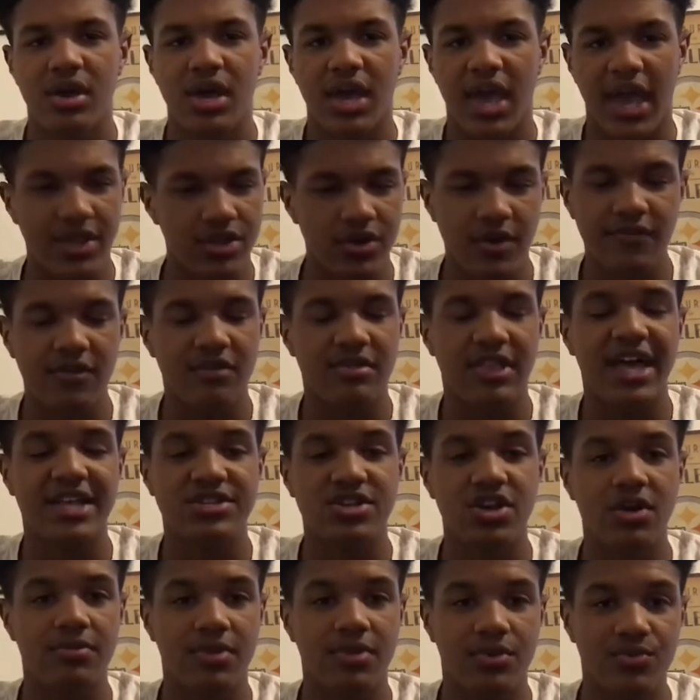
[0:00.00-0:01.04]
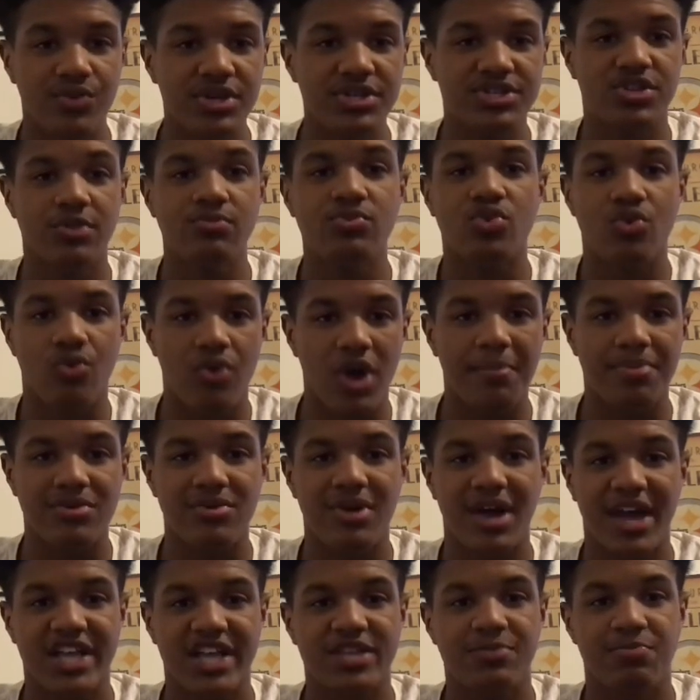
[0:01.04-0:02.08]
And over the last couple of weeks, Jimmy
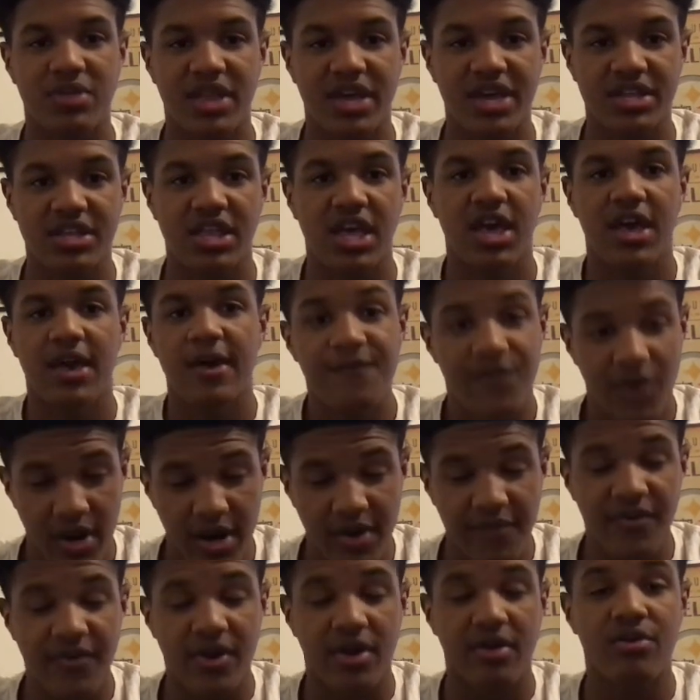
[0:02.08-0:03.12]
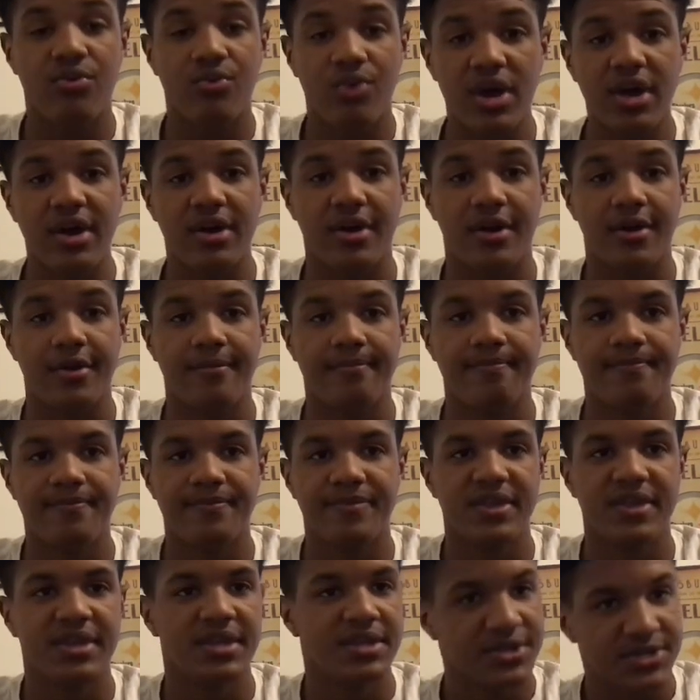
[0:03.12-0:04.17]
Garoppolo has played very, very well.
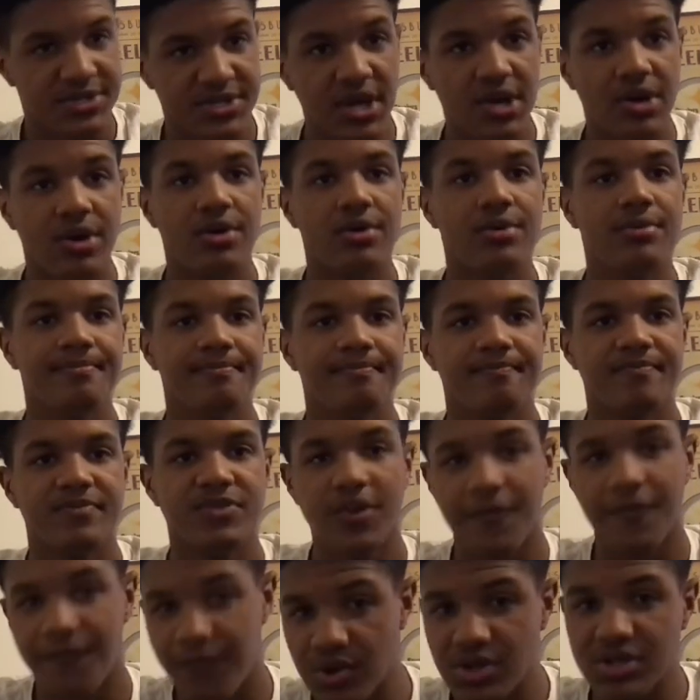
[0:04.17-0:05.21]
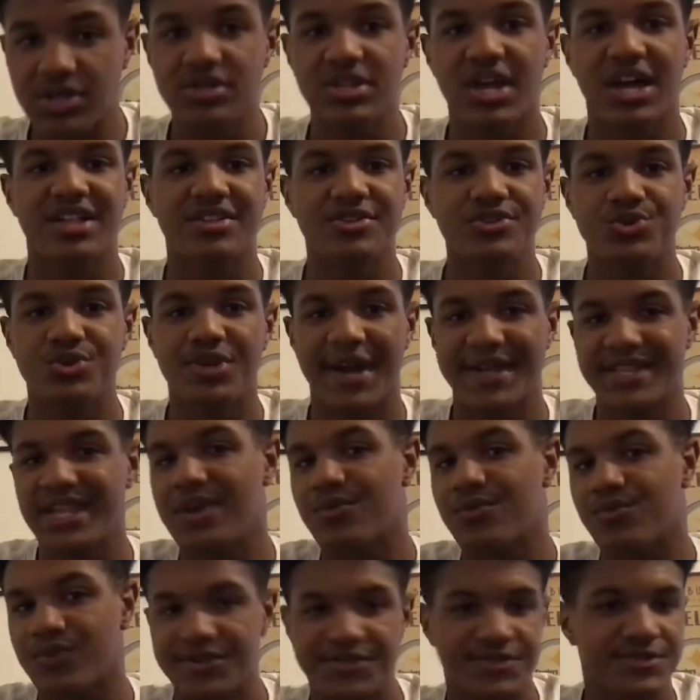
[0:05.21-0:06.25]
So the 49ers, you got
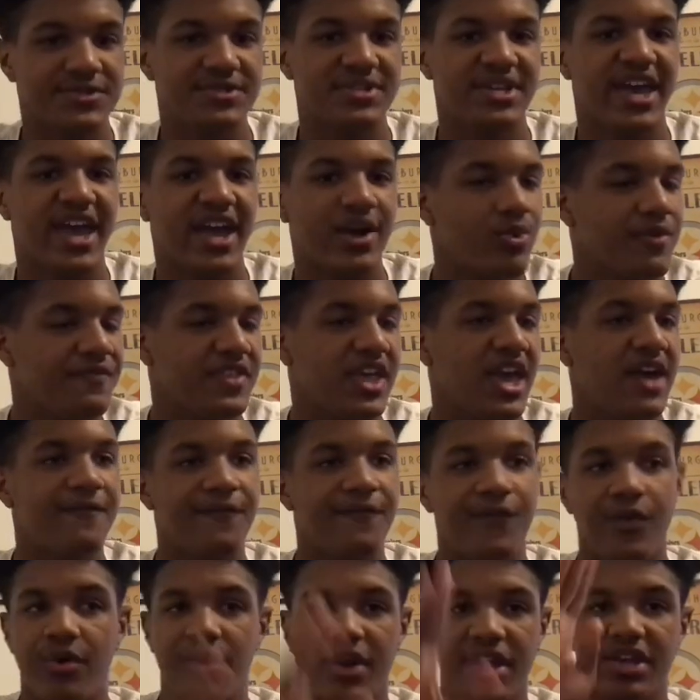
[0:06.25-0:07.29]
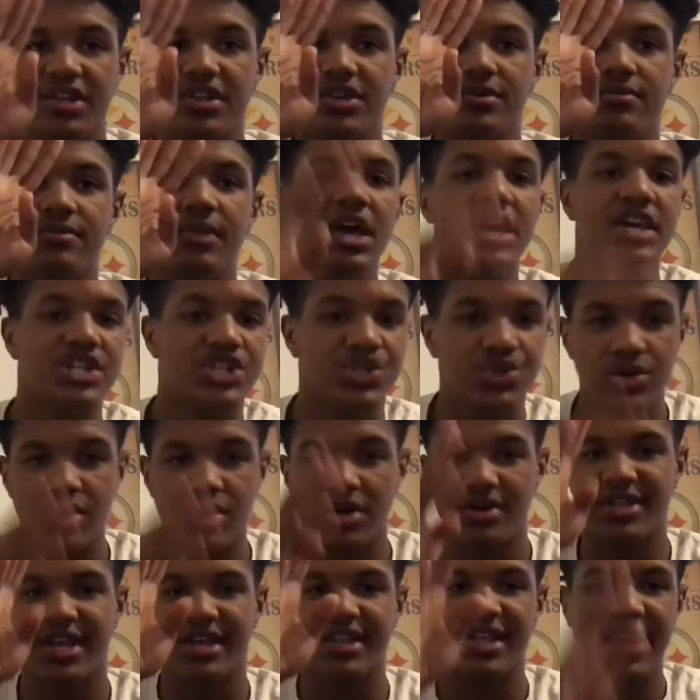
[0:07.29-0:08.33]
that rushing attack with that four-headed
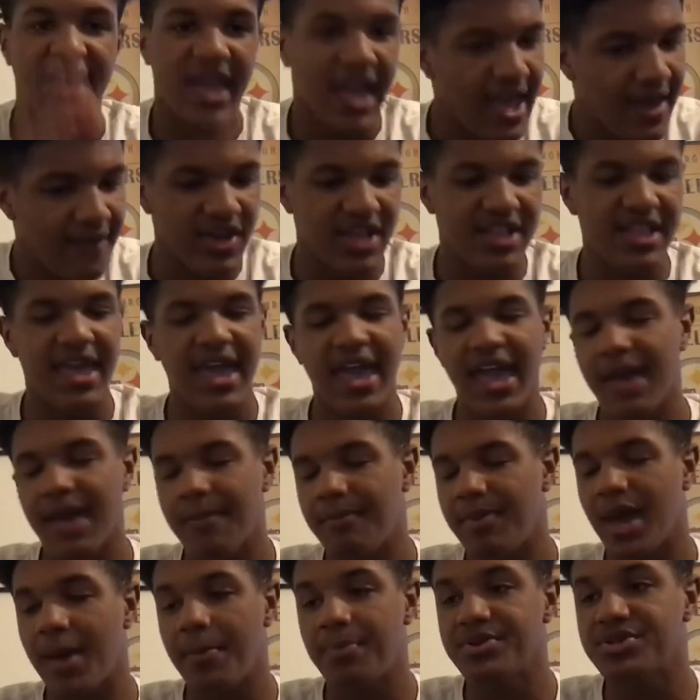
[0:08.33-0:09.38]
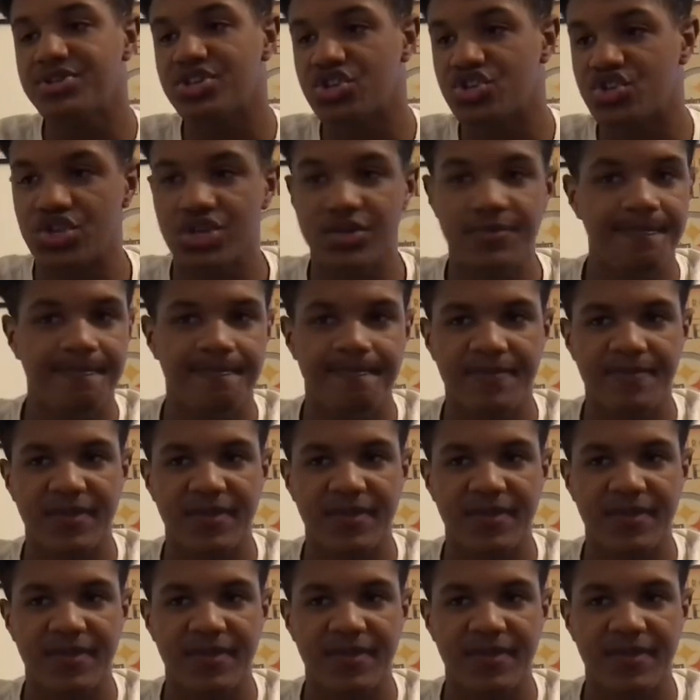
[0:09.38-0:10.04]
trio that they have at a halfback position.